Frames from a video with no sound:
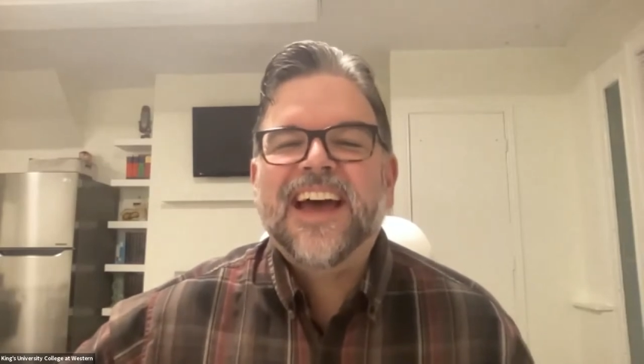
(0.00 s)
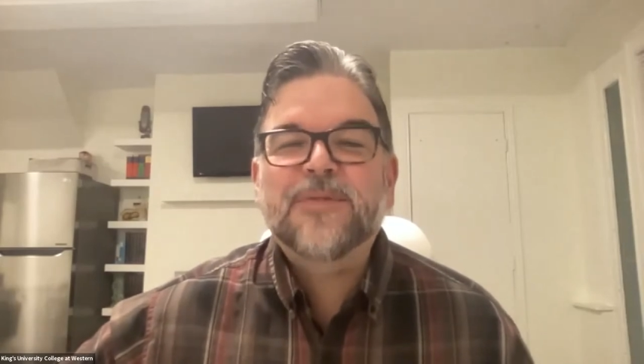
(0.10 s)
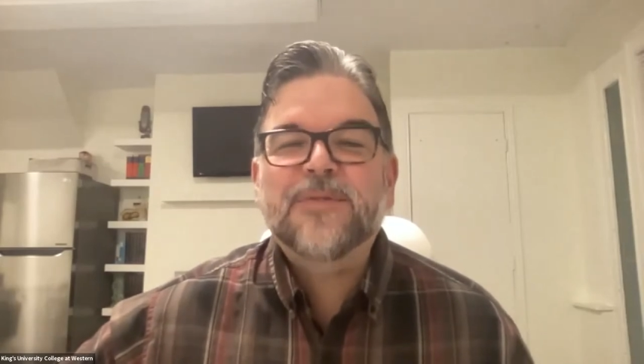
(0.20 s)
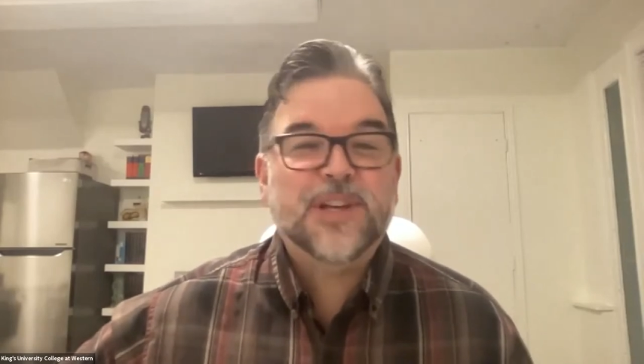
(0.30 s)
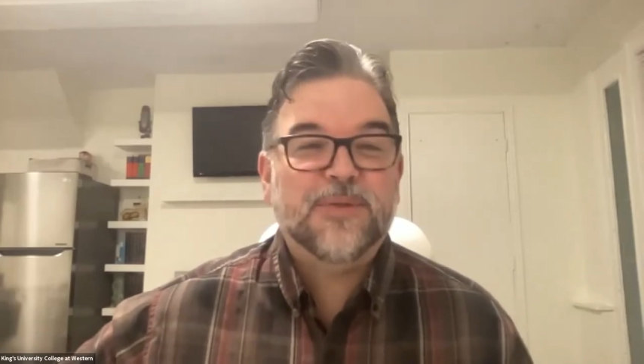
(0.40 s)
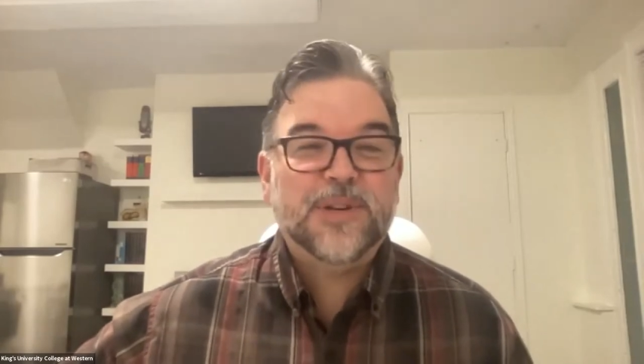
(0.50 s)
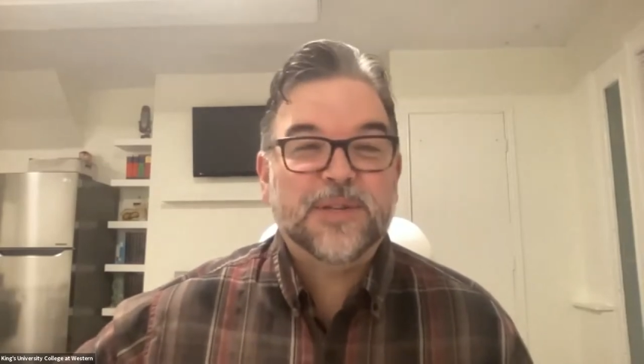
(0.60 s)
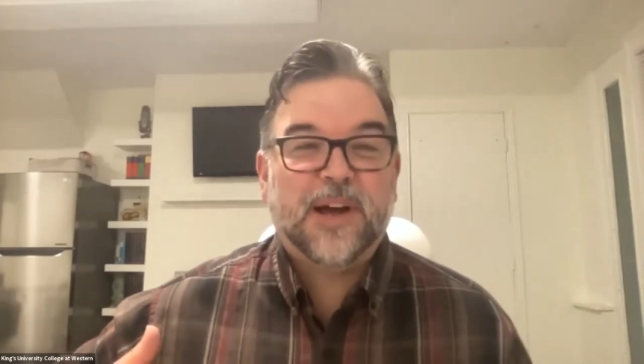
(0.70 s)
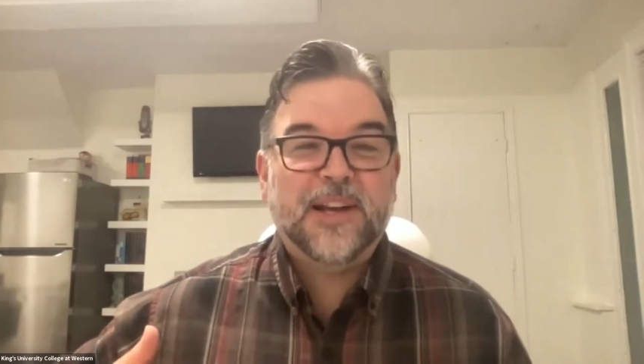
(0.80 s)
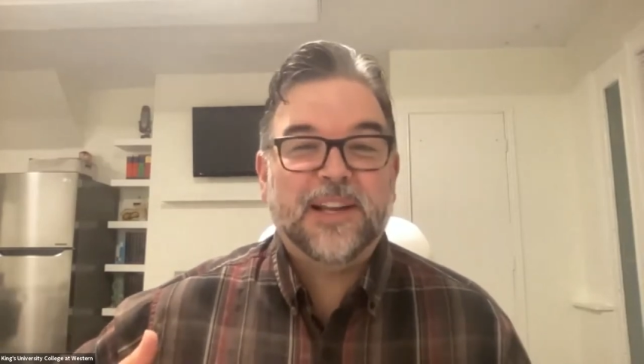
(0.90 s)
I was going to
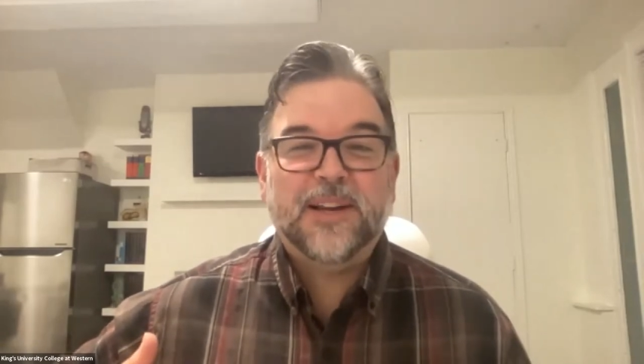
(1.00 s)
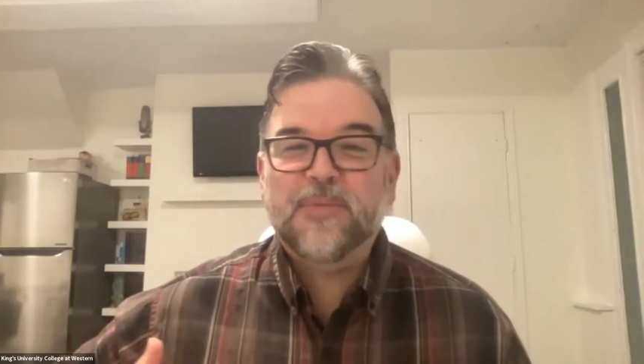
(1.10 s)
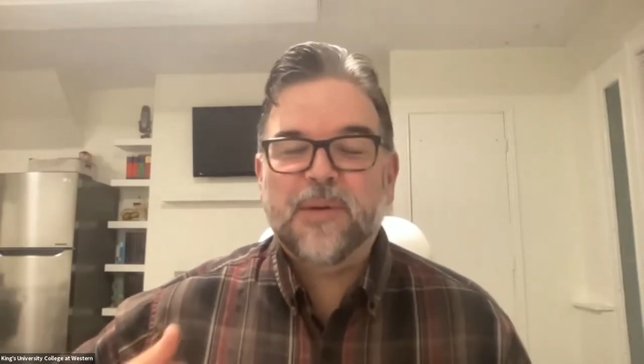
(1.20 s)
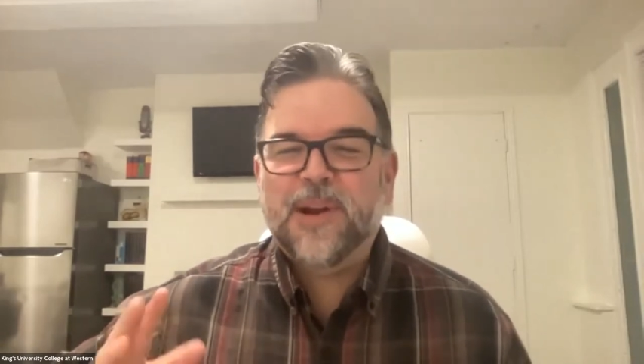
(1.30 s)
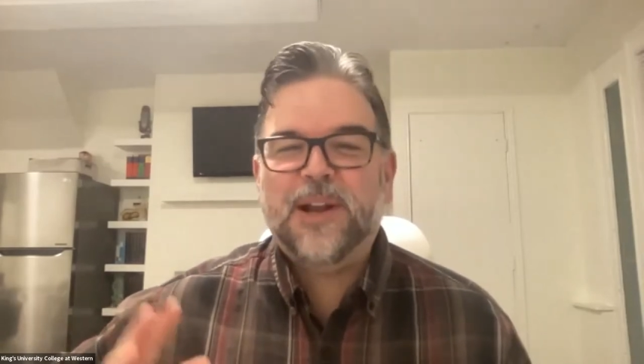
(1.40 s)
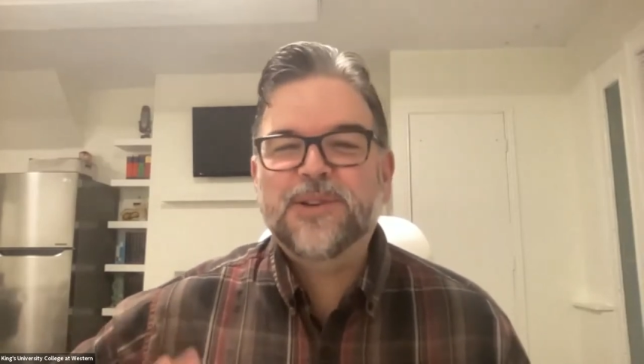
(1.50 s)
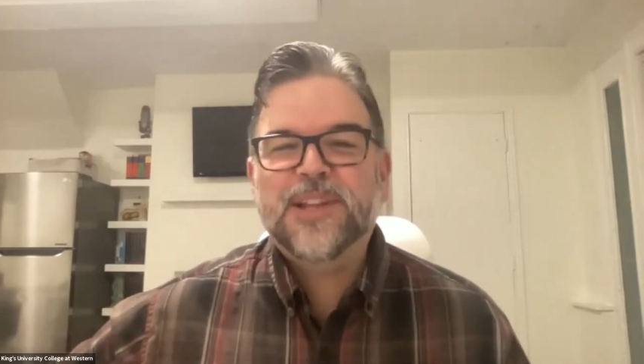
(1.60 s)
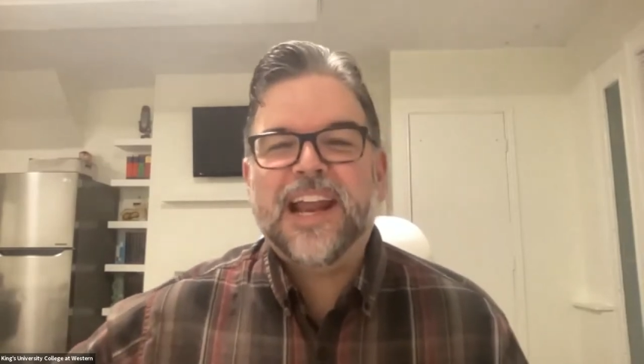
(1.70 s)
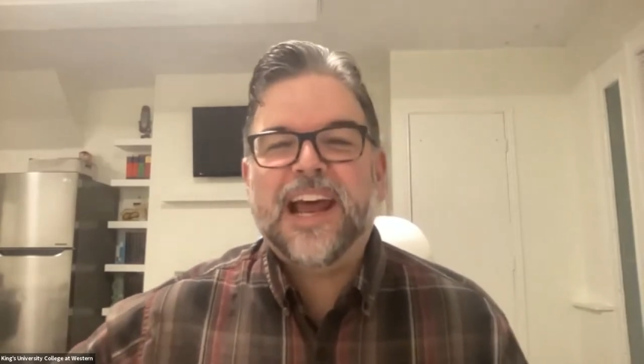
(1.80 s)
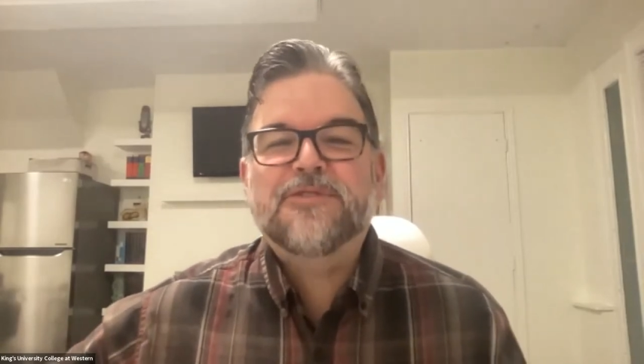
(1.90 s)
respond a little bit, but I'll do
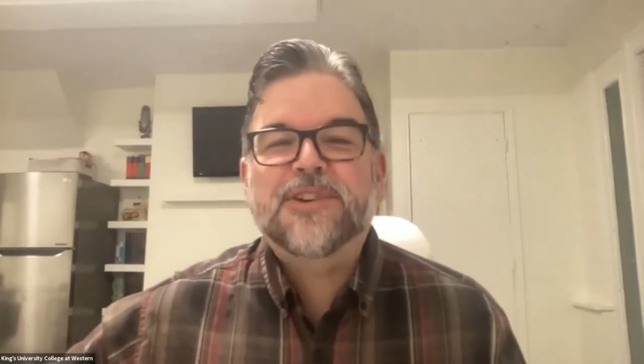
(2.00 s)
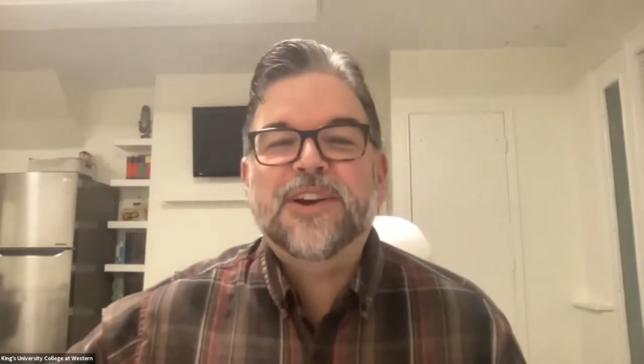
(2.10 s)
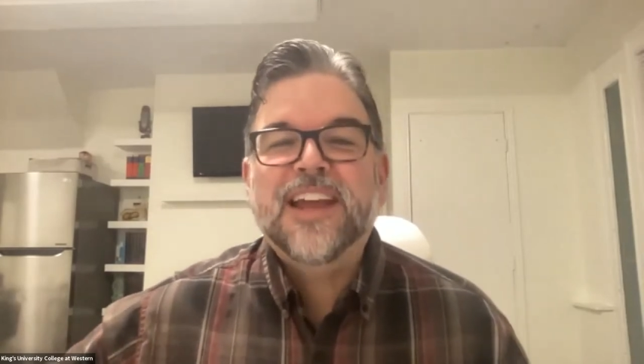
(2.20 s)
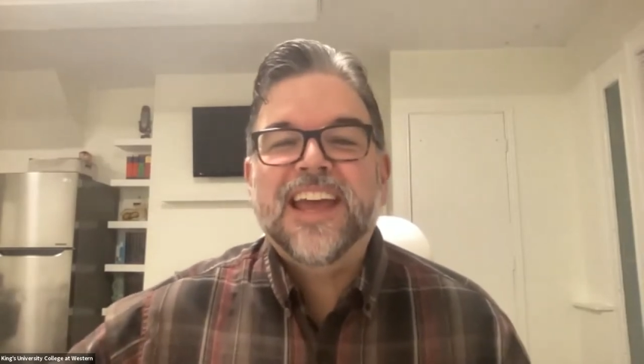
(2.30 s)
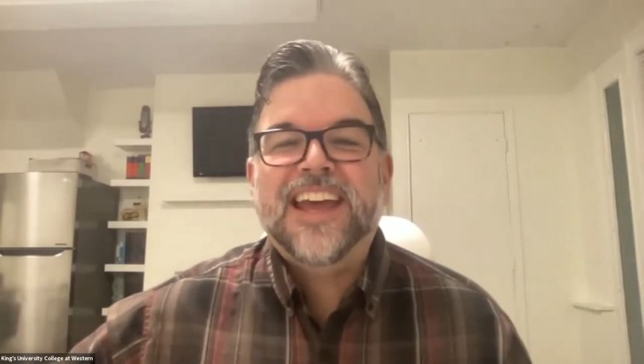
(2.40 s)
that after.